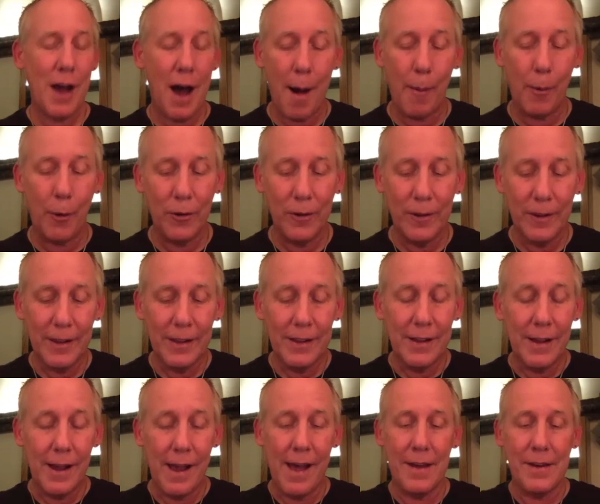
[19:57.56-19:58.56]
Jeff
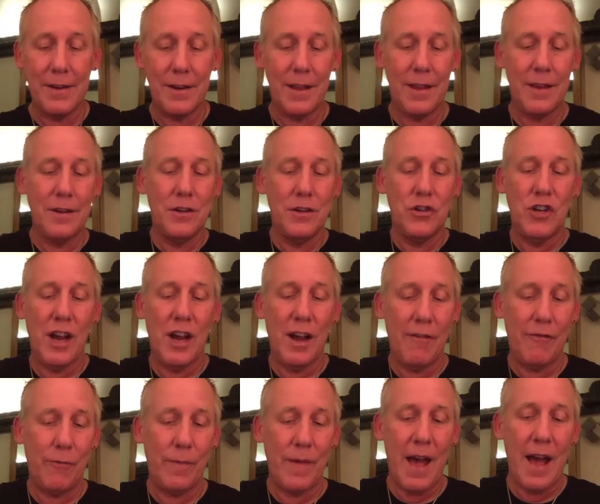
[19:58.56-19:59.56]
Cobble. And
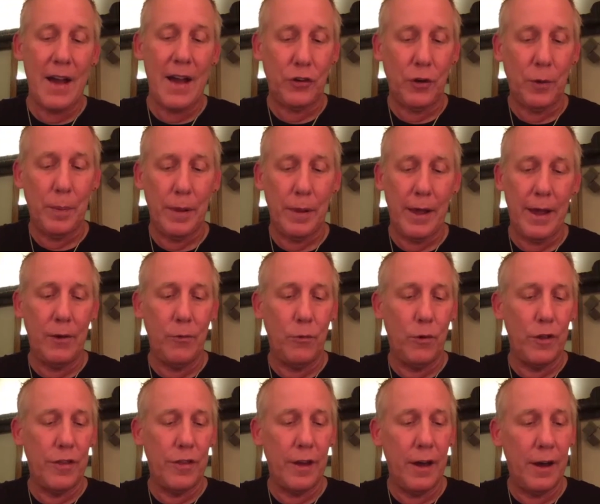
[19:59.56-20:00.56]
Jeff actually
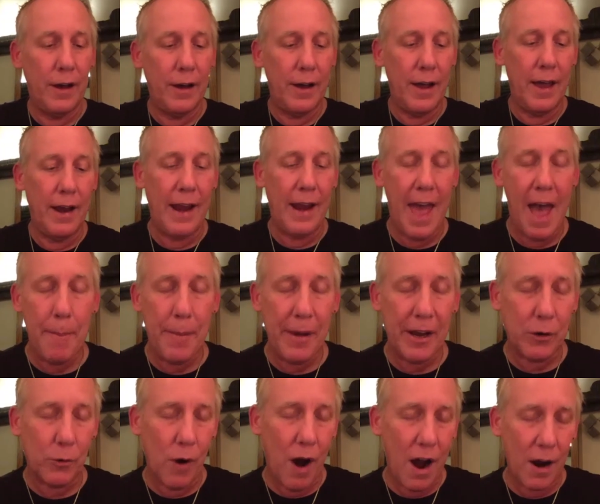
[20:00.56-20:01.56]
played with
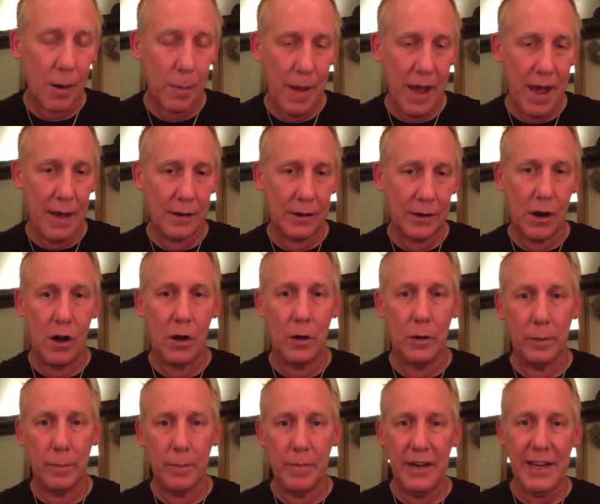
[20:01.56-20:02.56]
an epic rock
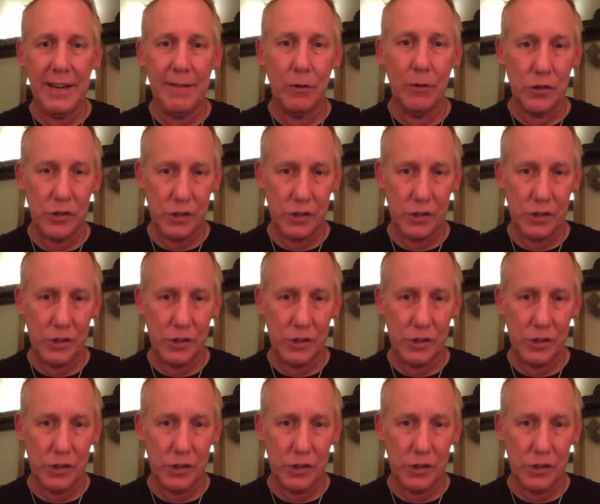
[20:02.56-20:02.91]
band called